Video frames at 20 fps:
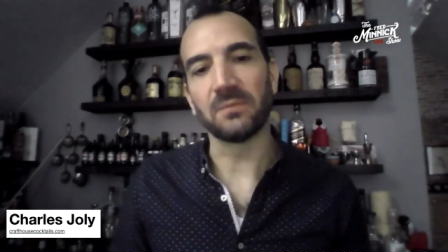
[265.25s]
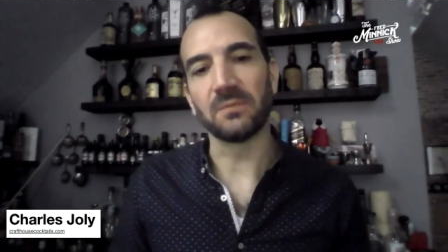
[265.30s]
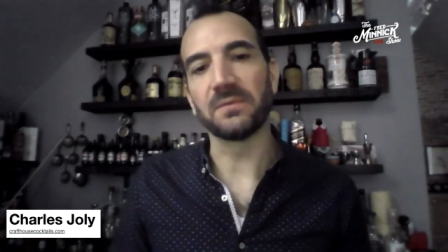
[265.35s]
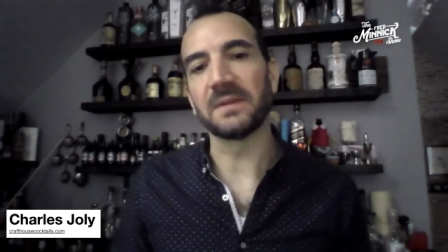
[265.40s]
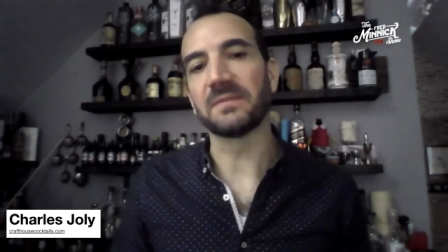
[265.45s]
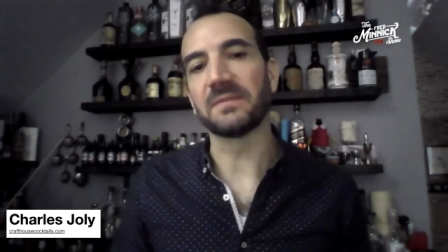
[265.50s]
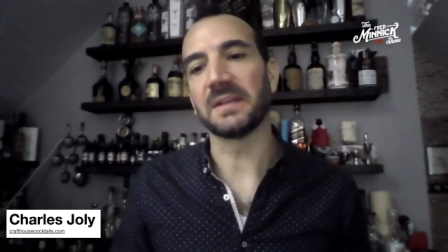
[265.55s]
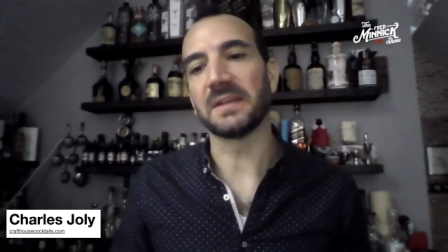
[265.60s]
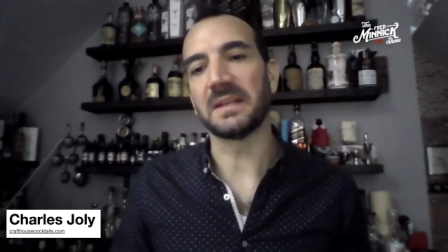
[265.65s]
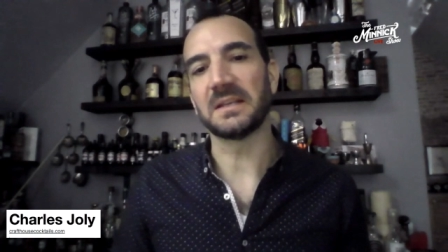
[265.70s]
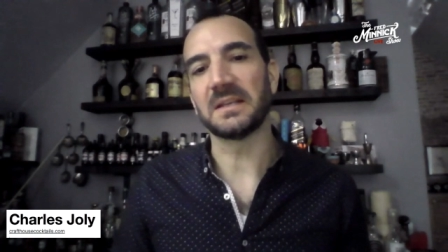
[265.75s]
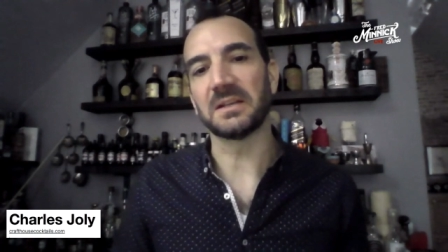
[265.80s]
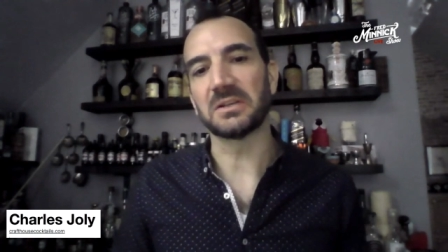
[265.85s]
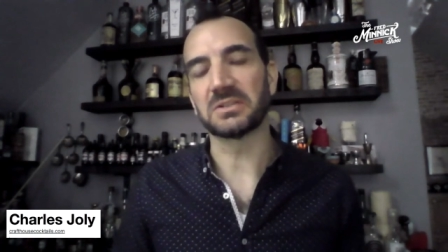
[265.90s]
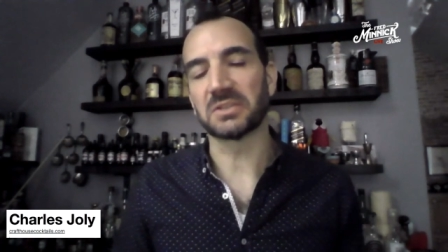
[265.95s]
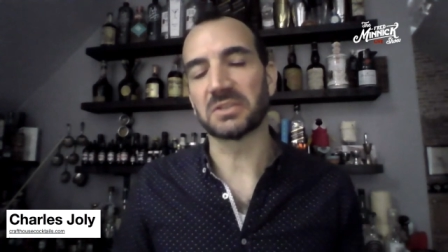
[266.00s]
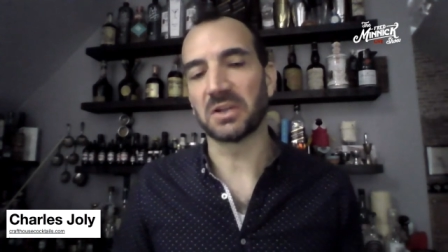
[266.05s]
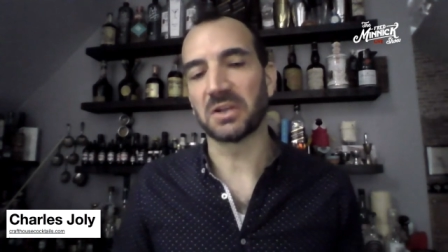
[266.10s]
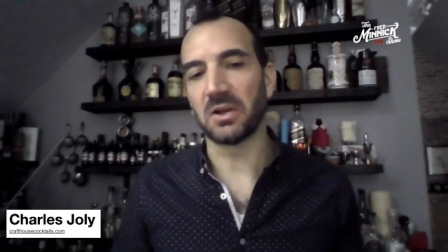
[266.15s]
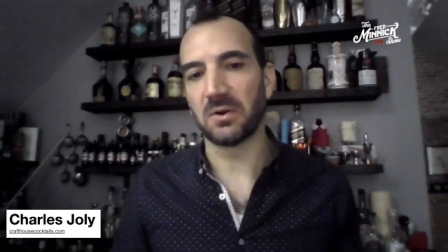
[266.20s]
15
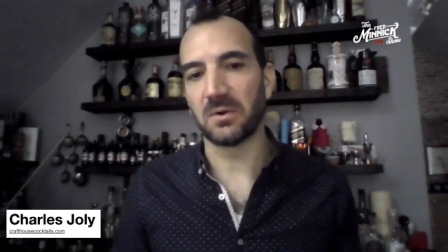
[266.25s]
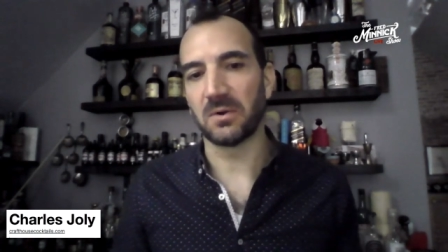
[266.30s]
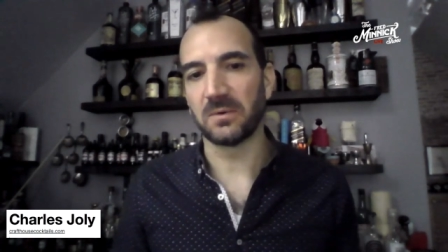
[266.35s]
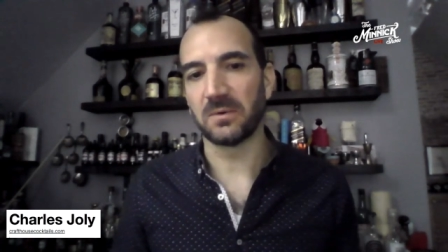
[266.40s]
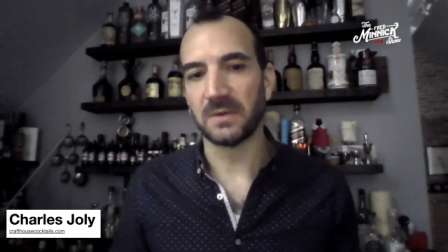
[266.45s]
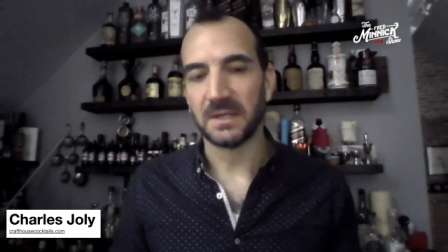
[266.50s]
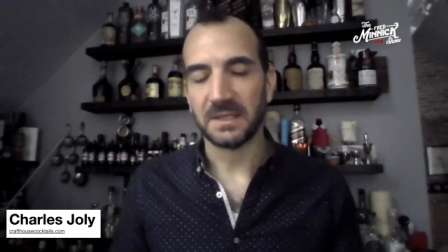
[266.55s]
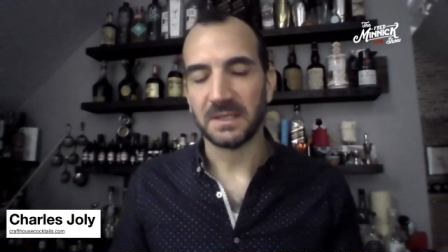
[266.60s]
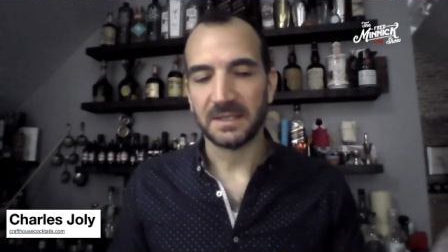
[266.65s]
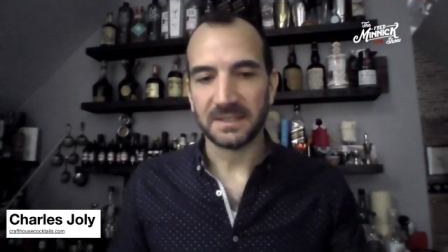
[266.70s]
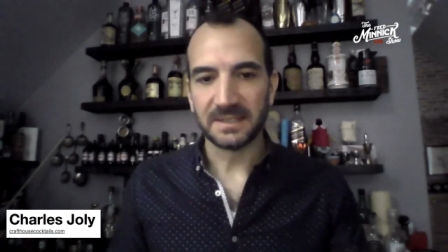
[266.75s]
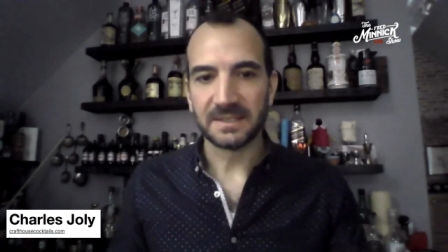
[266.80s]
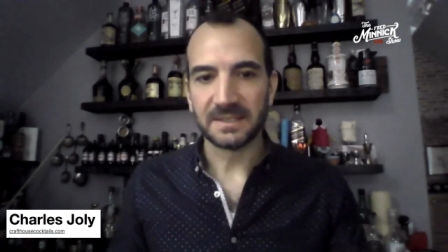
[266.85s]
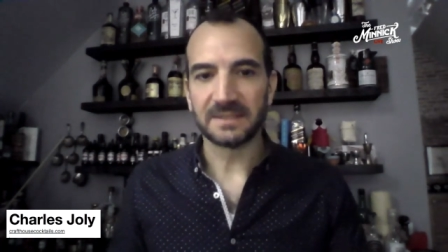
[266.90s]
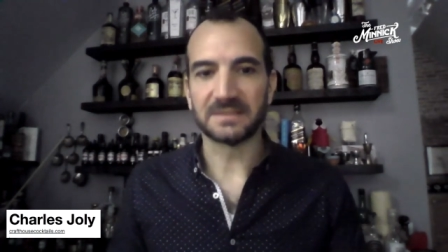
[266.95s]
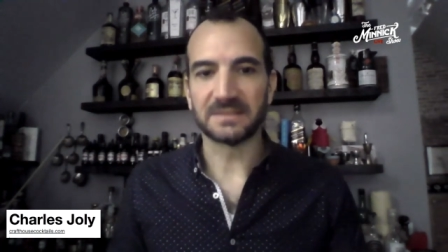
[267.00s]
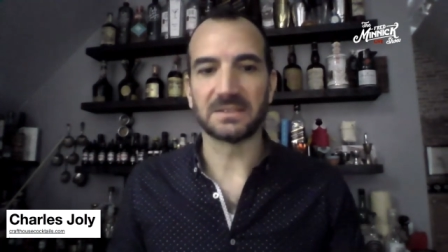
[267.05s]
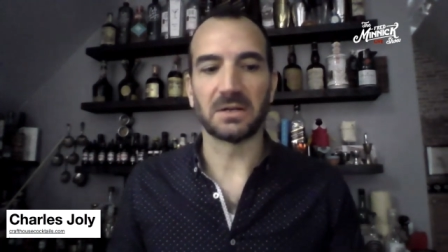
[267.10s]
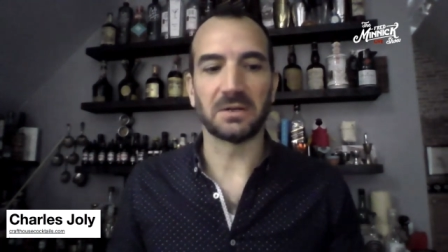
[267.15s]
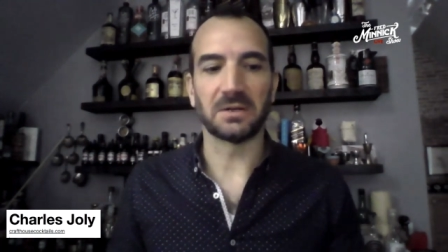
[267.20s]
years ago,
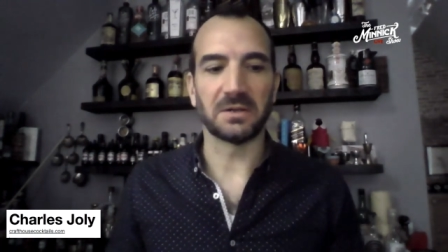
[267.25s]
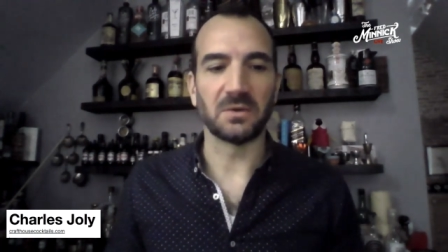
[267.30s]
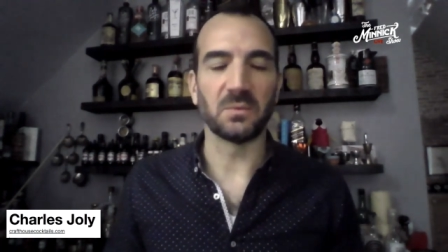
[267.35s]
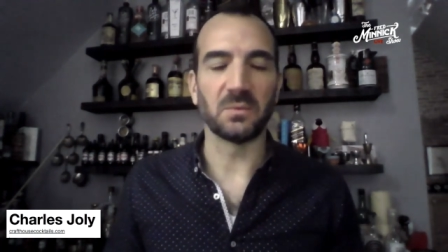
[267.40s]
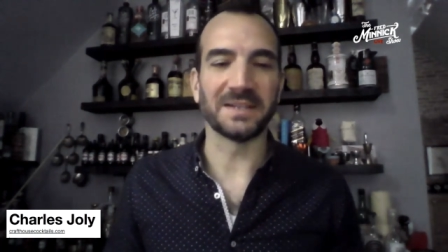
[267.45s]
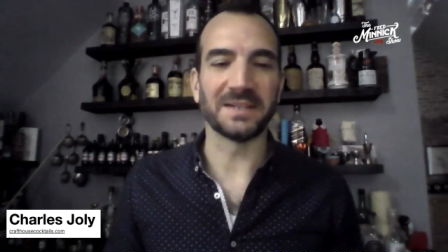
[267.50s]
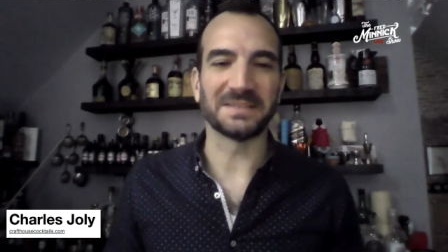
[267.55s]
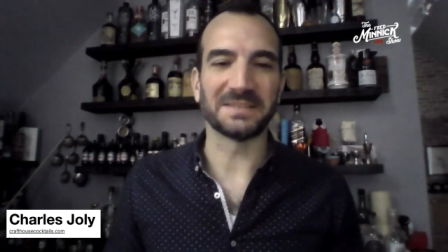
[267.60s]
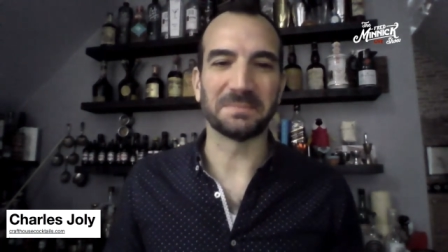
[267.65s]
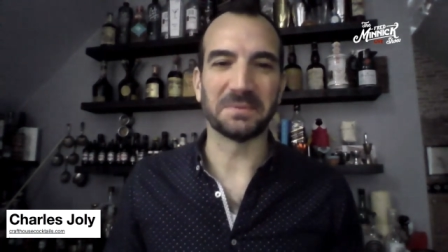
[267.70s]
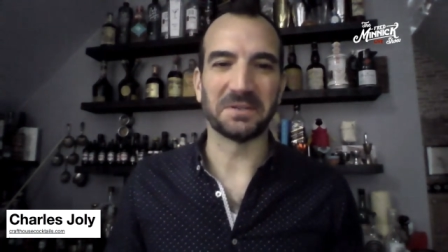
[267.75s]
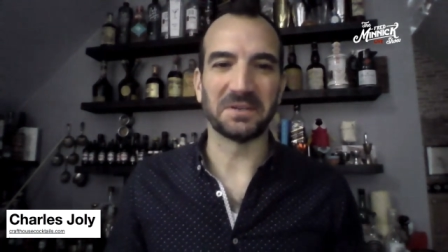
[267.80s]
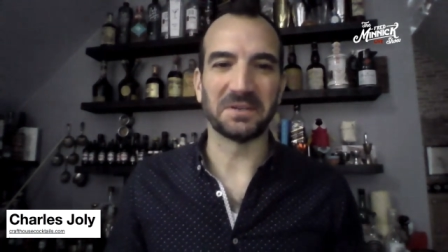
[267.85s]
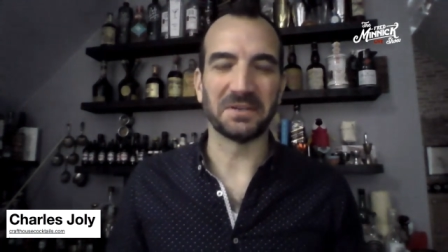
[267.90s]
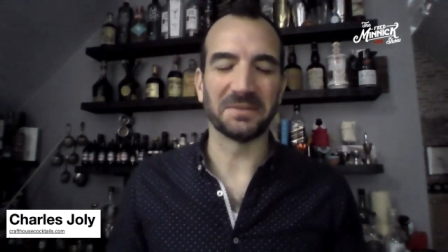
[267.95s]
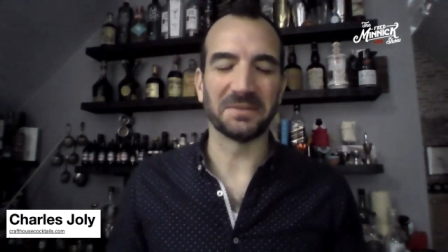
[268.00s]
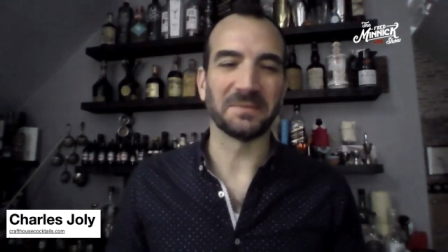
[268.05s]
started to whisper,